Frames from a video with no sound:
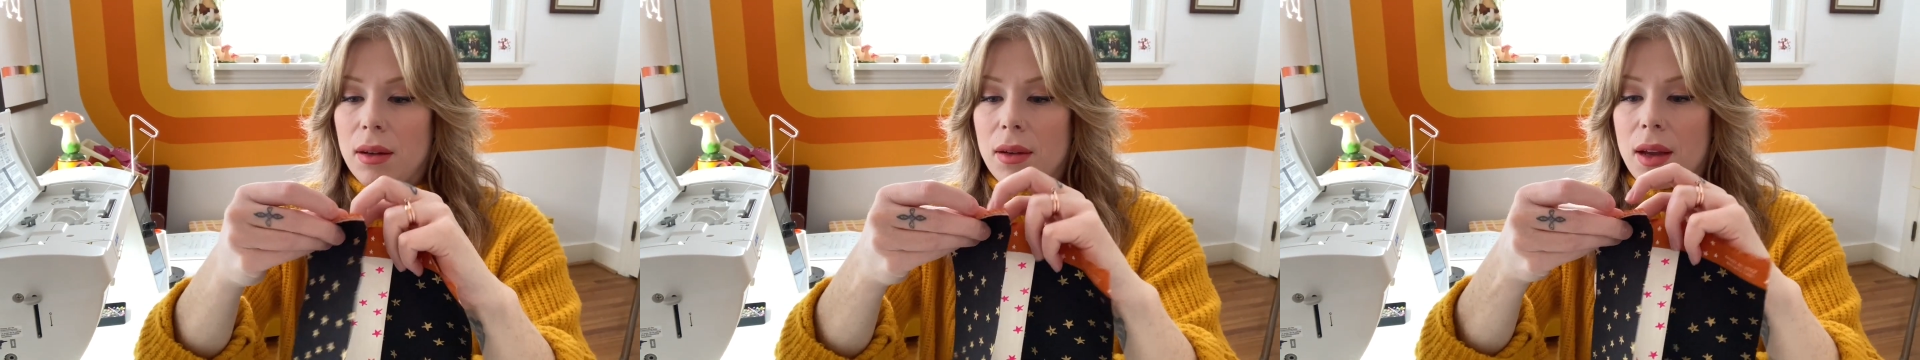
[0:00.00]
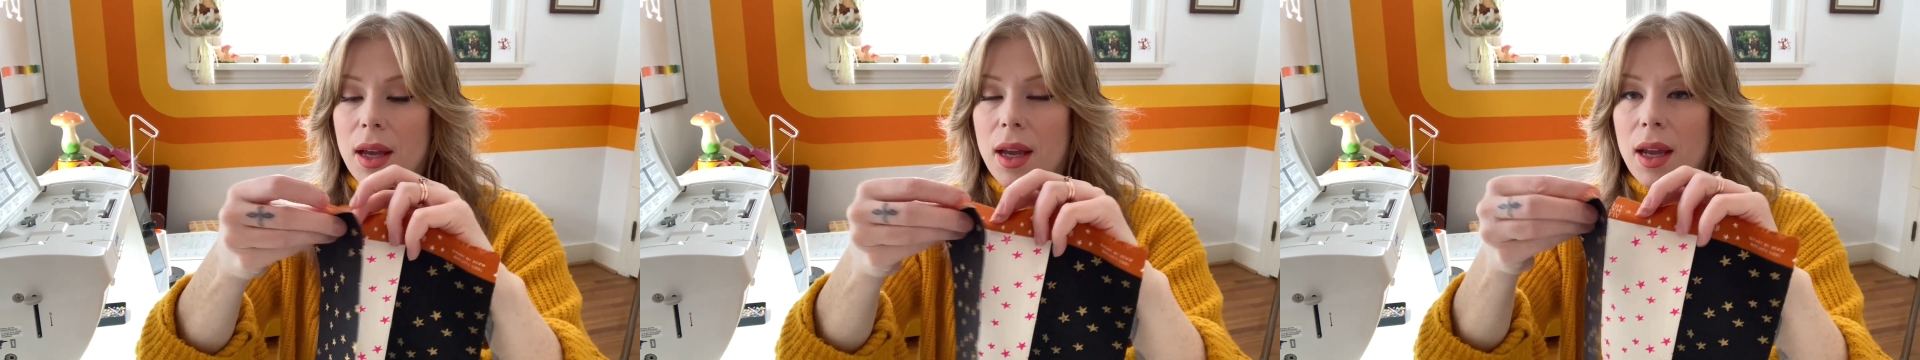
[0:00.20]

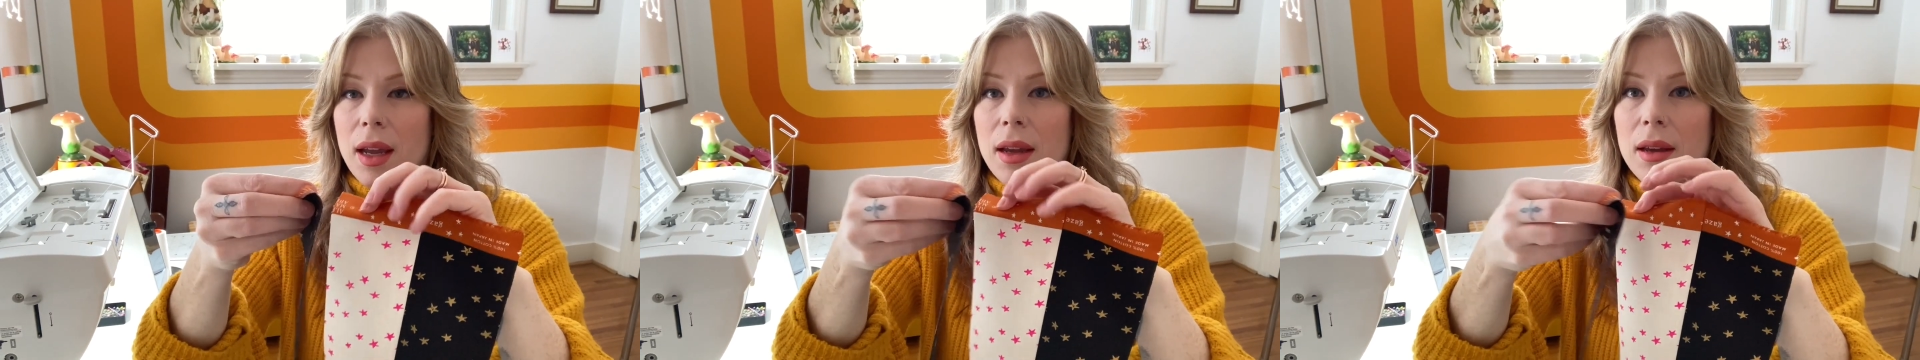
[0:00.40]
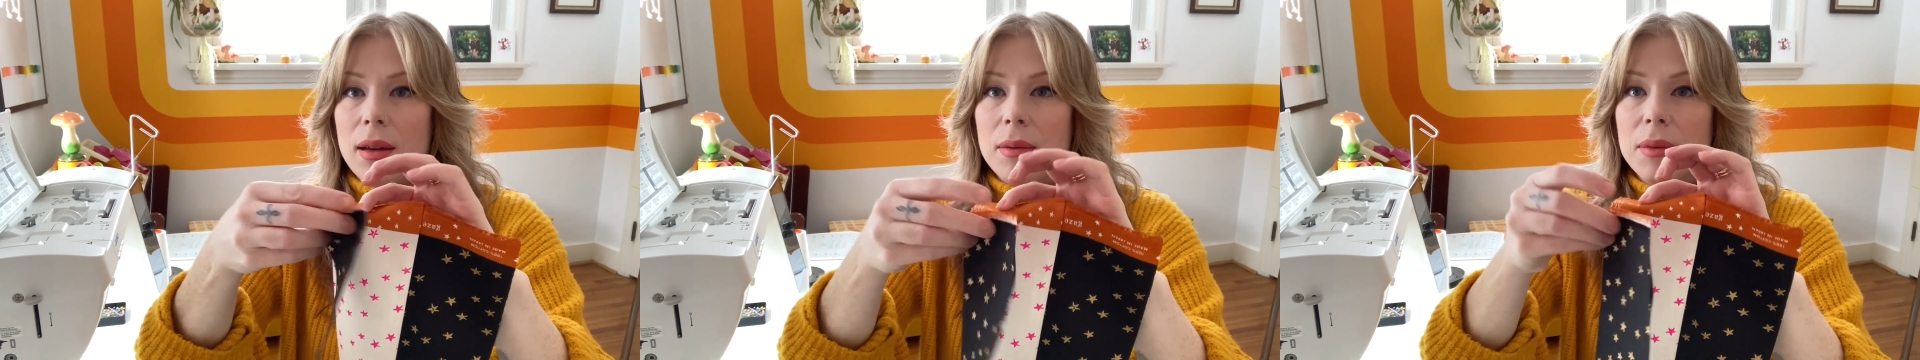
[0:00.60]

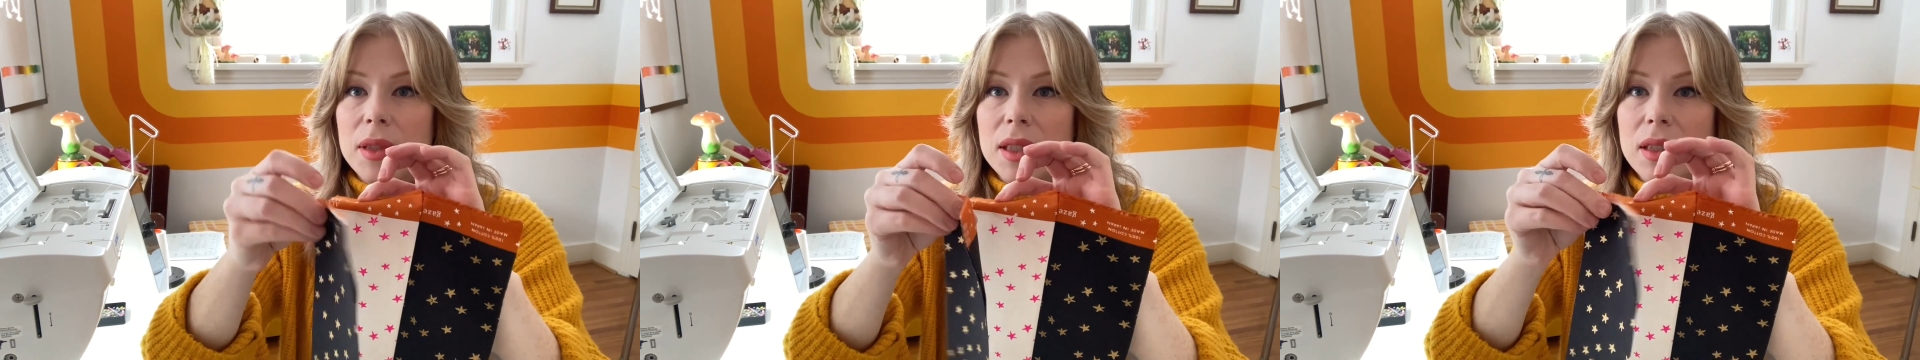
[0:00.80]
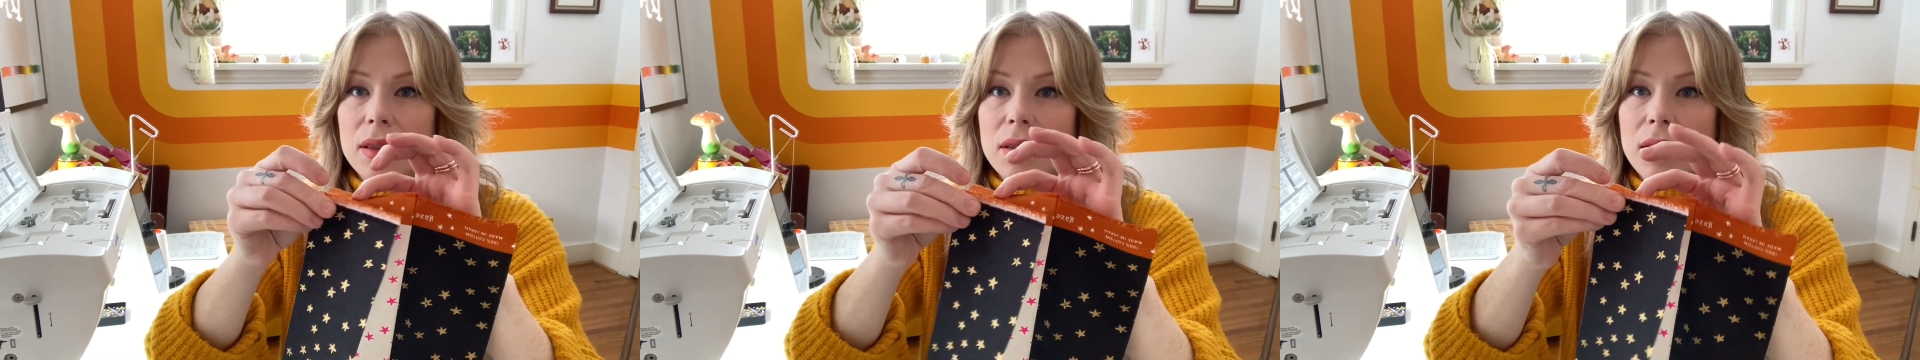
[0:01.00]
okay, I'm
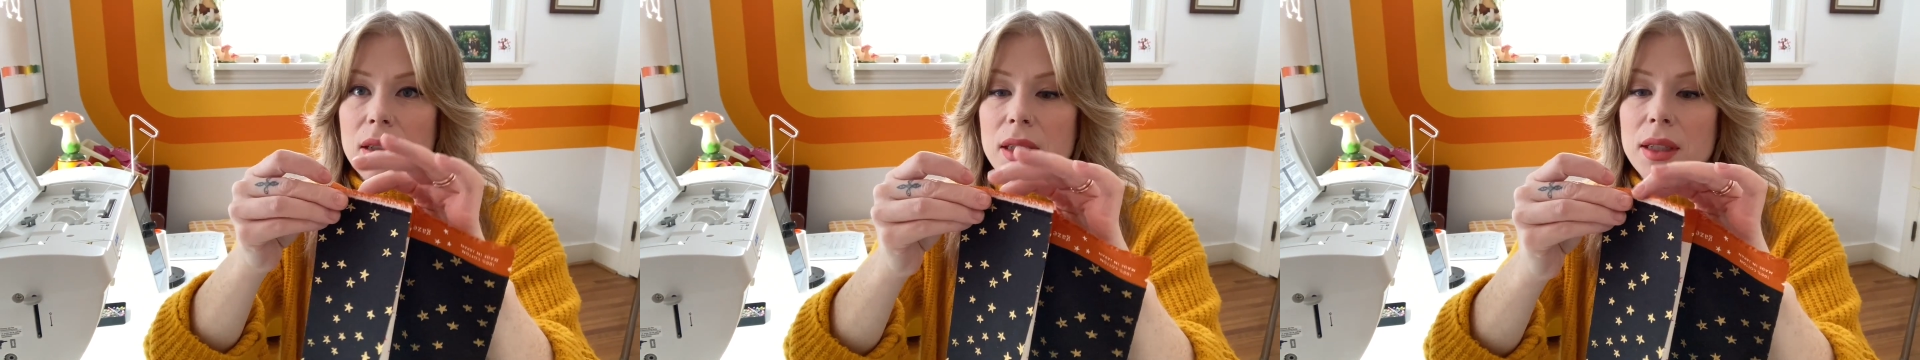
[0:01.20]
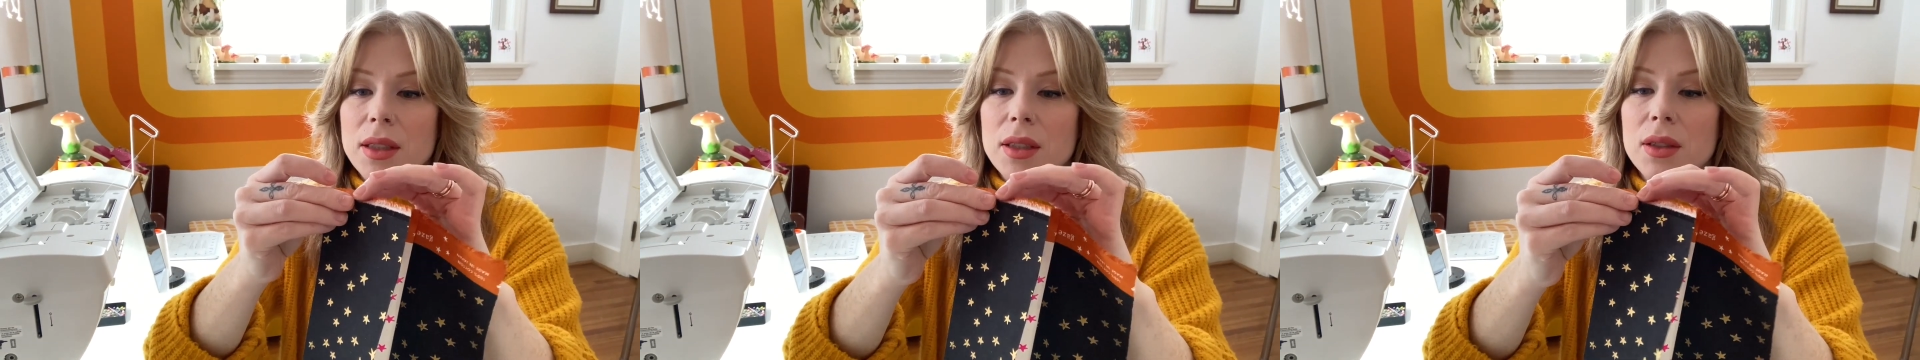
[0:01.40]
still
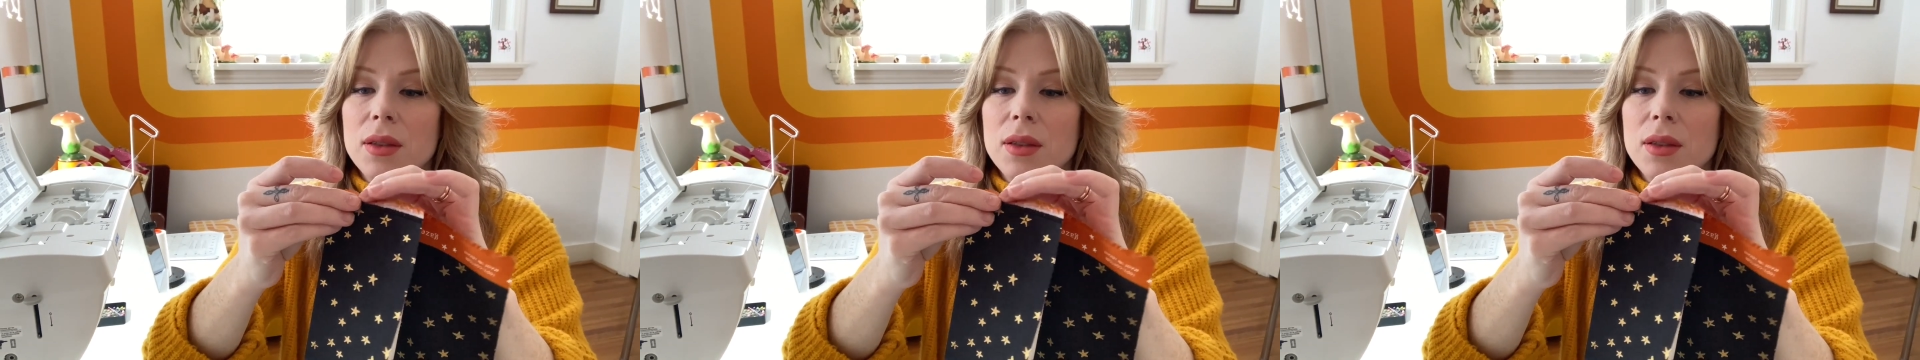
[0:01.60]
going